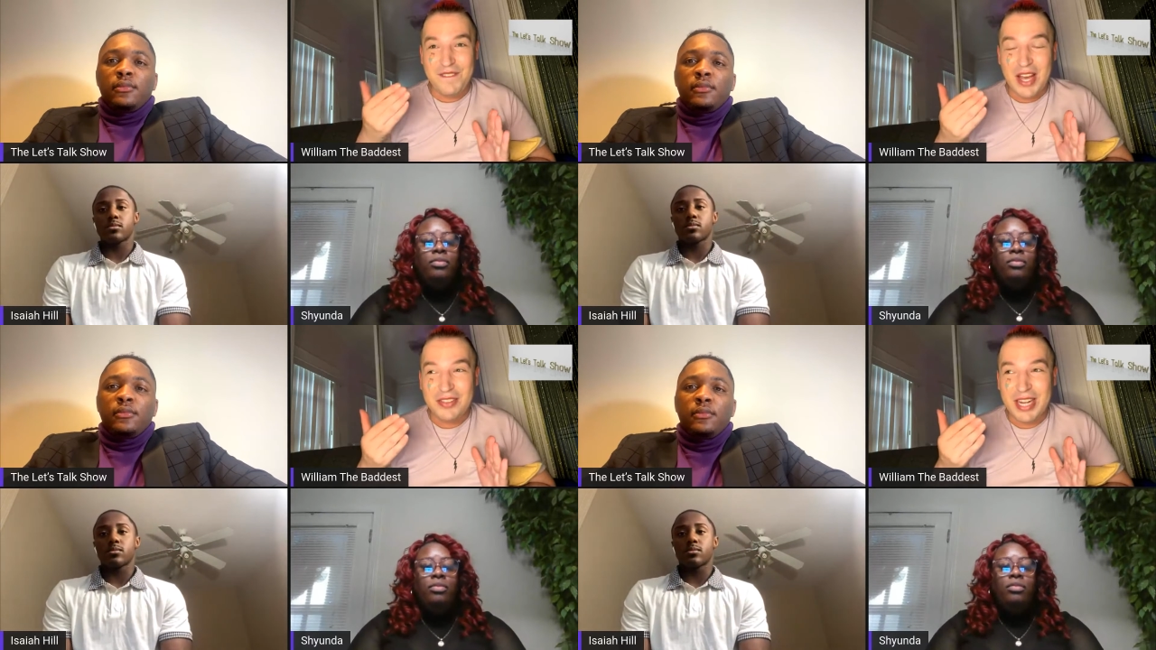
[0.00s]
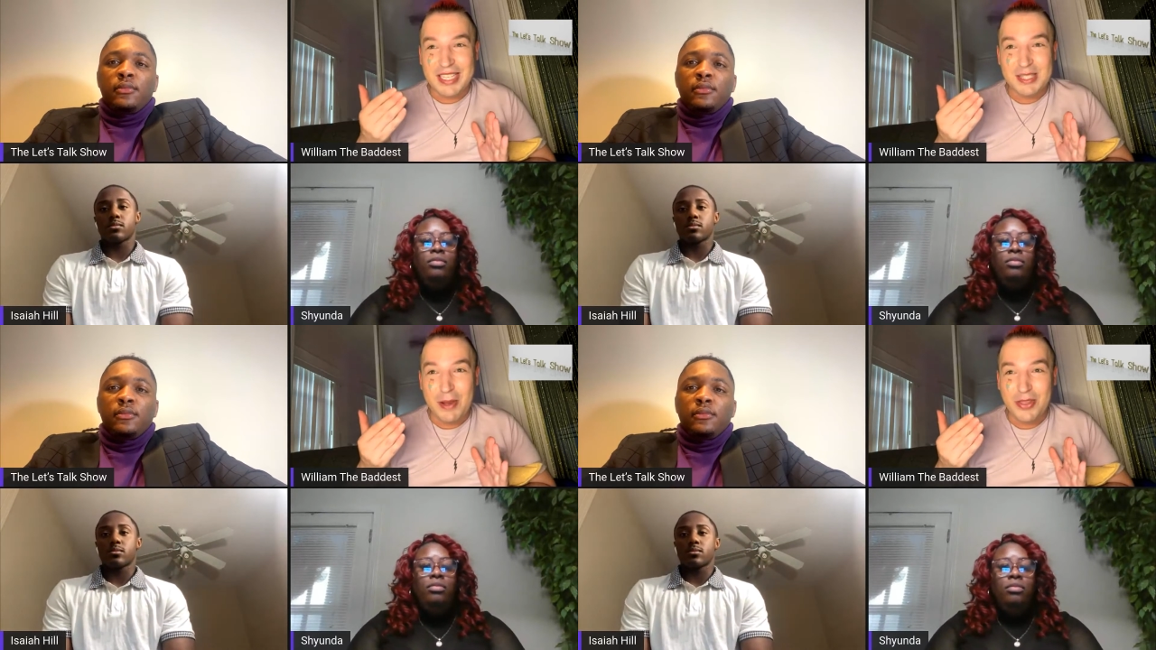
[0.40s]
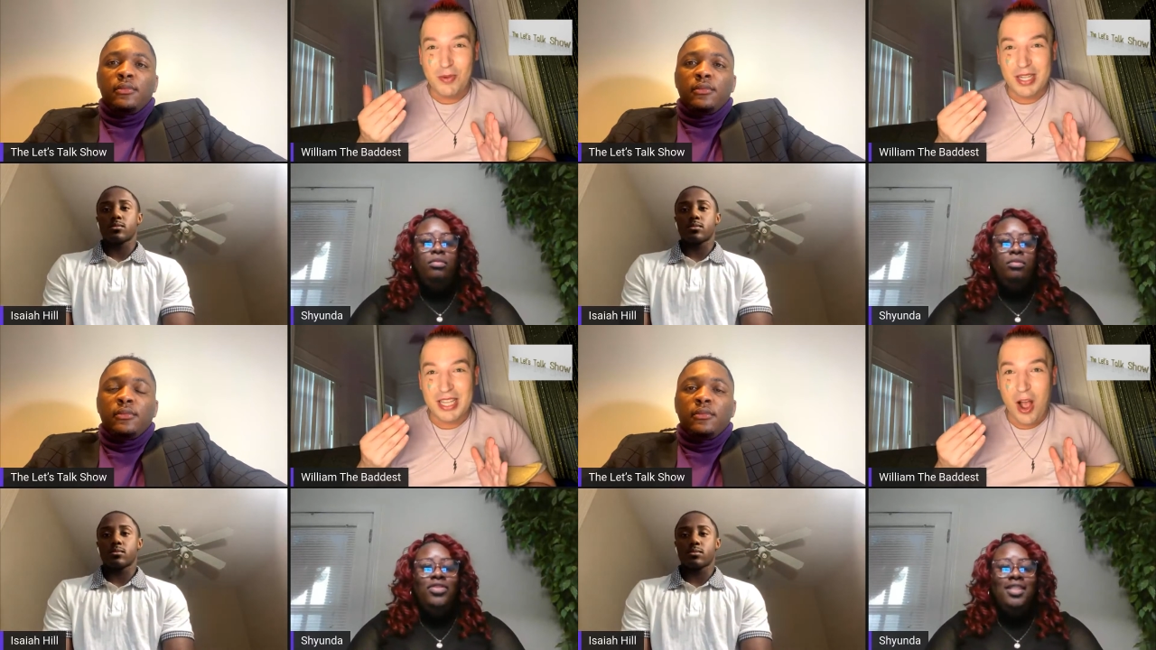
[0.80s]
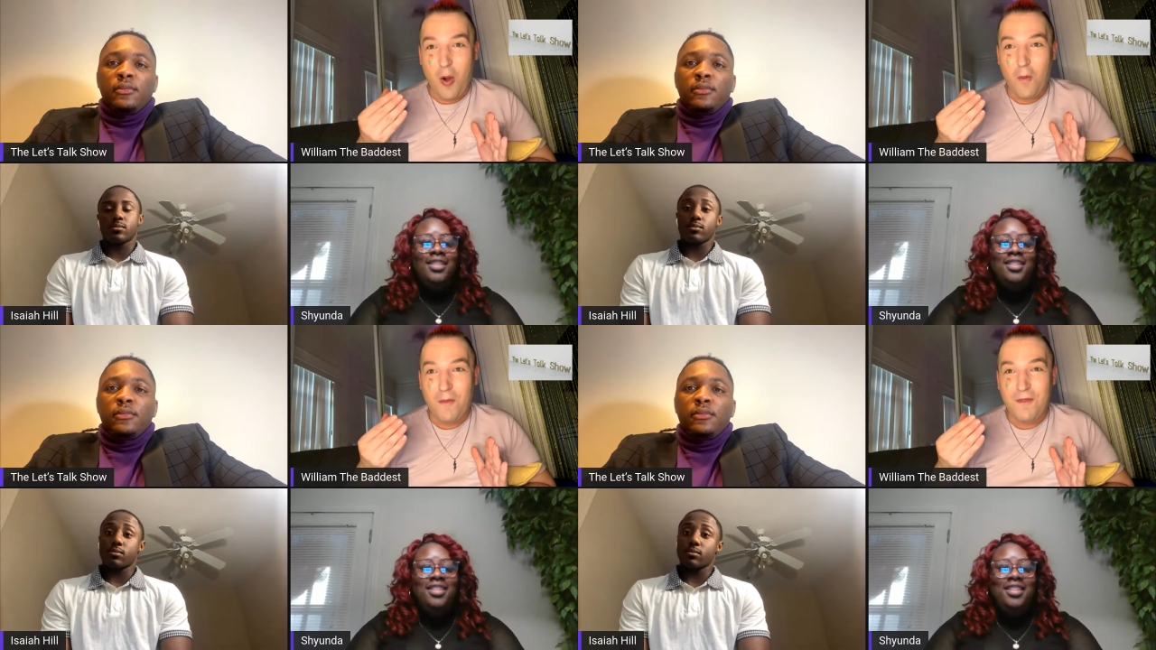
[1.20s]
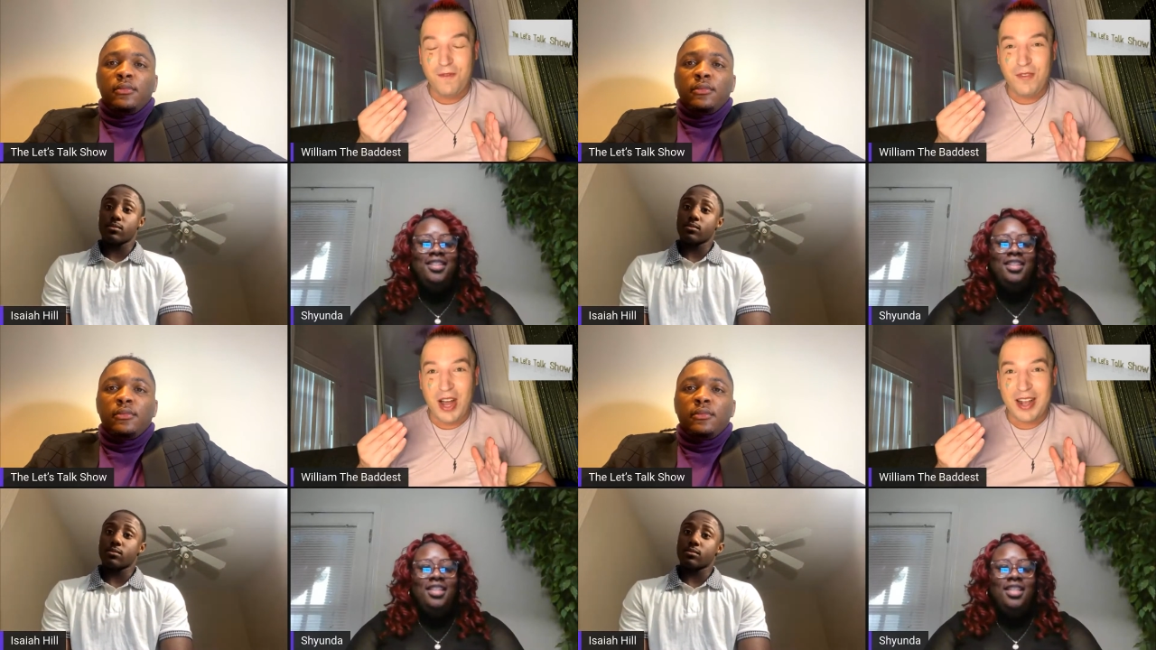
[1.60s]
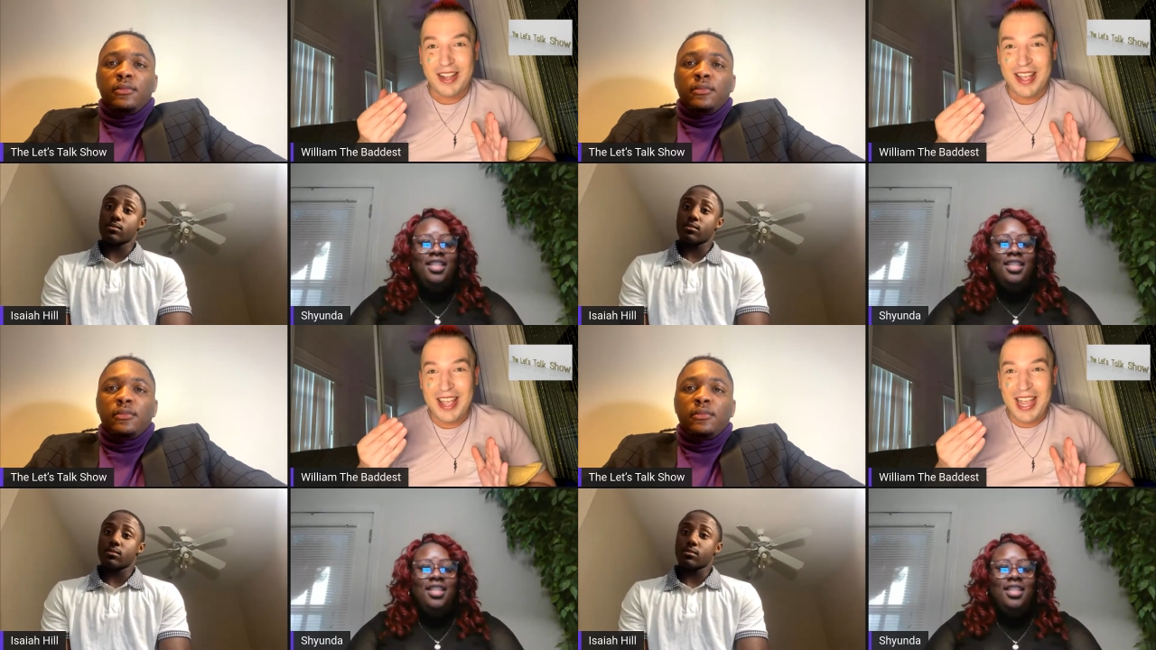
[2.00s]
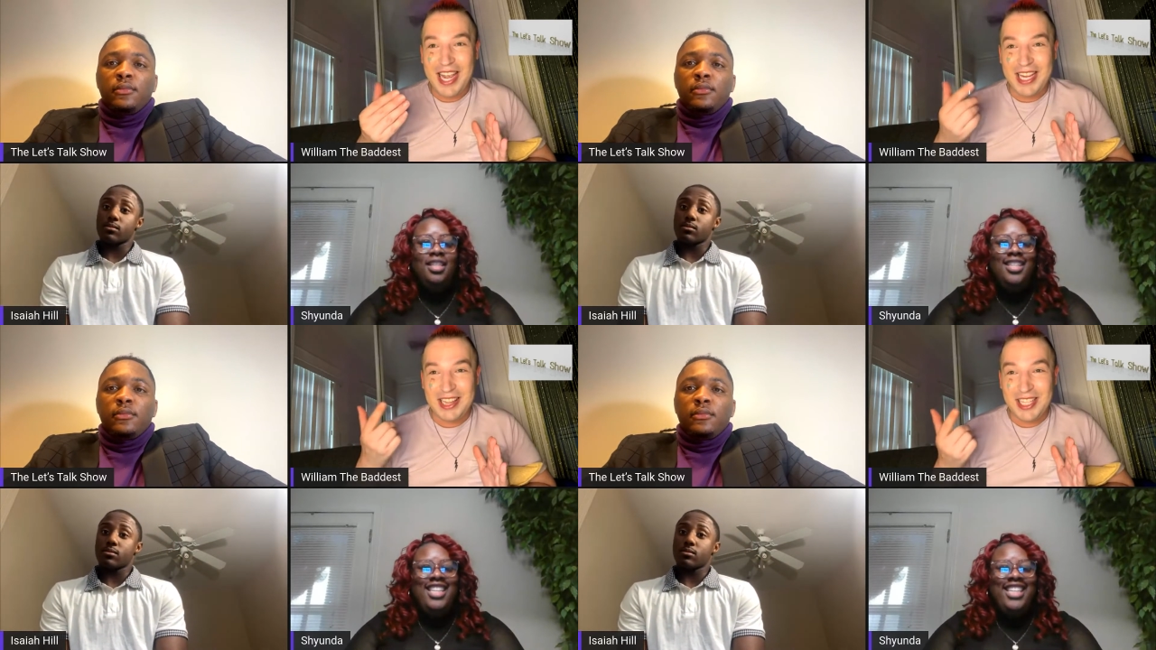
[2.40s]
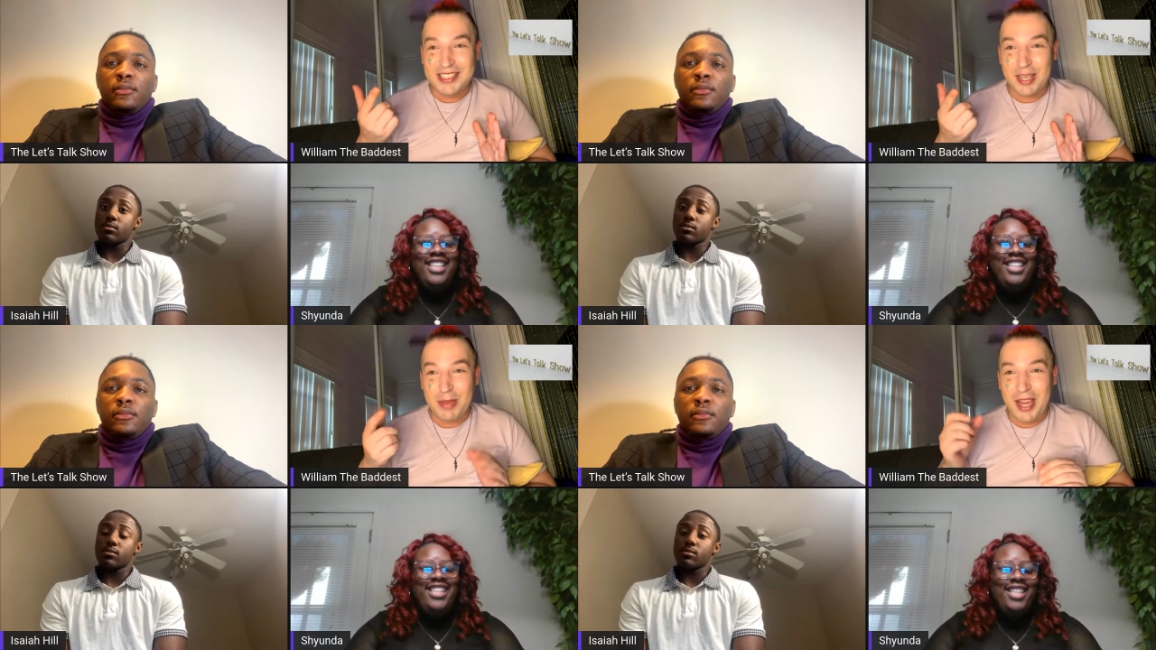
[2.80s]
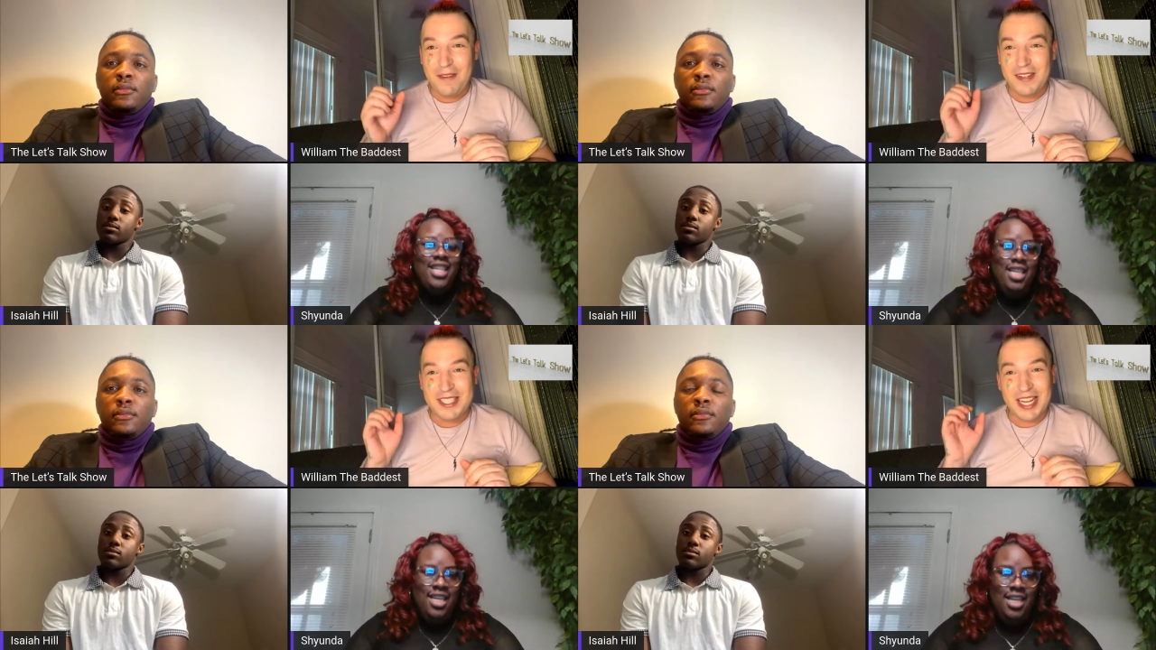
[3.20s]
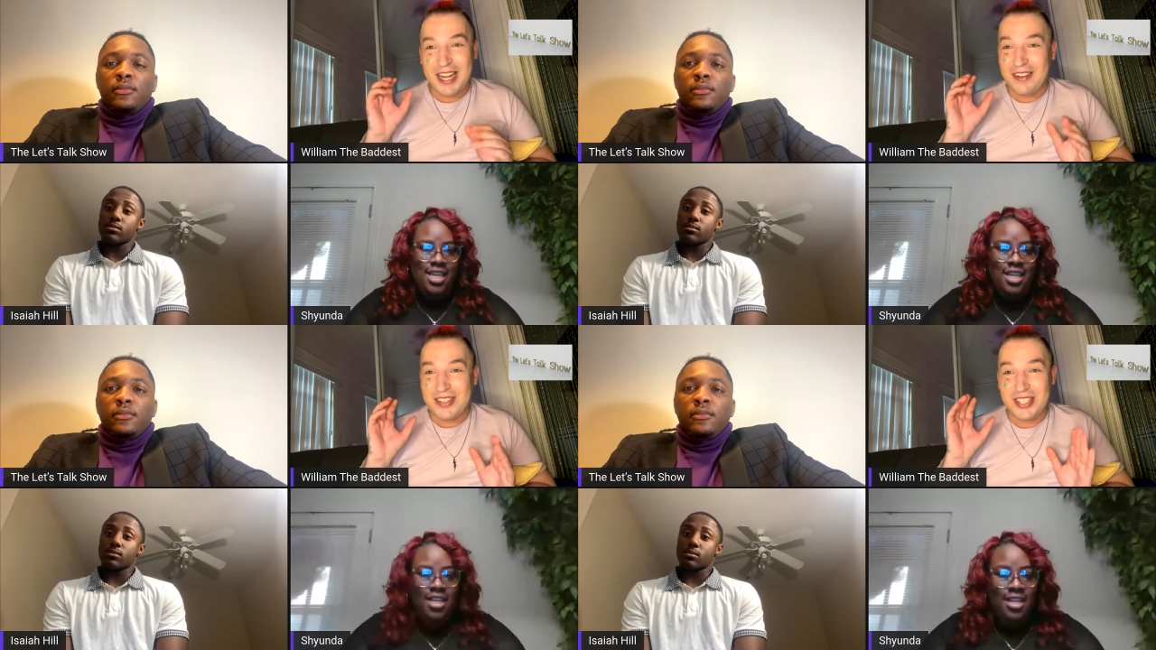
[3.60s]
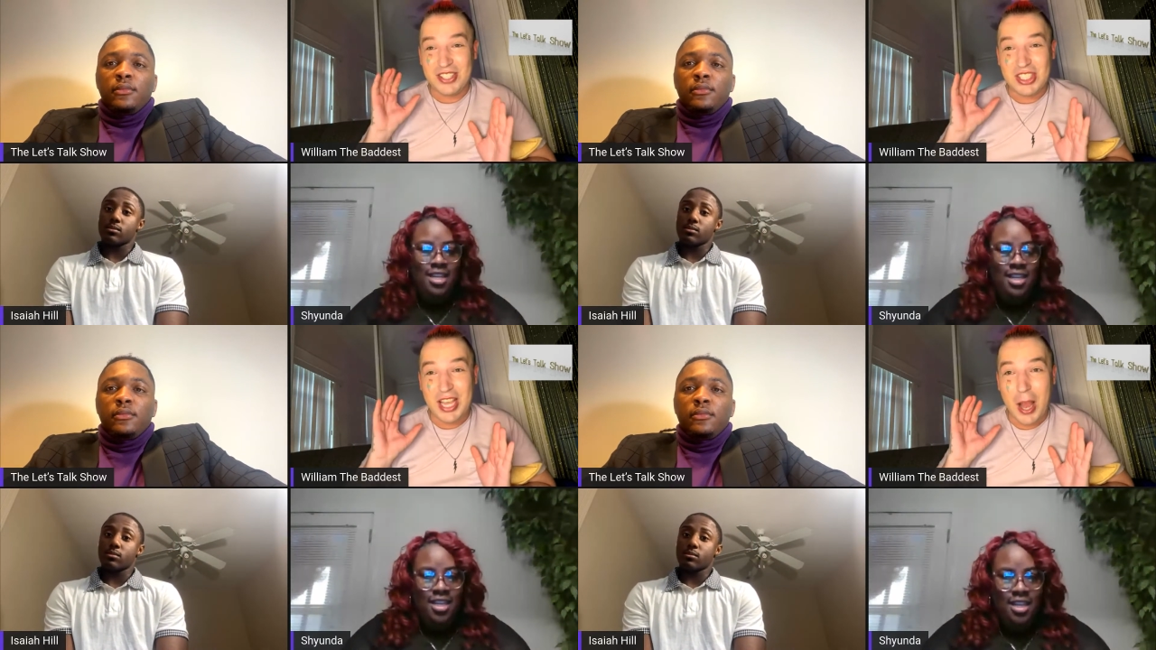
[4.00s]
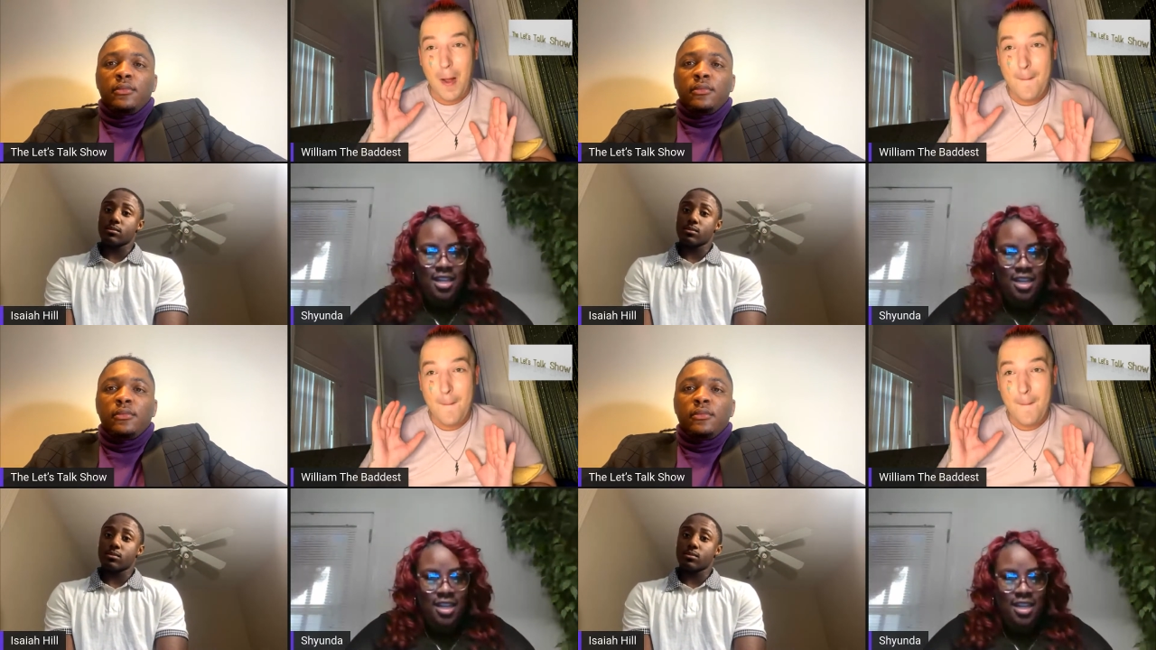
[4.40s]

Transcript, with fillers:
Speaker 1: felt it. I smelled it, and I was like, oh fuck. And he looked at me. He was, and it was, he was just like,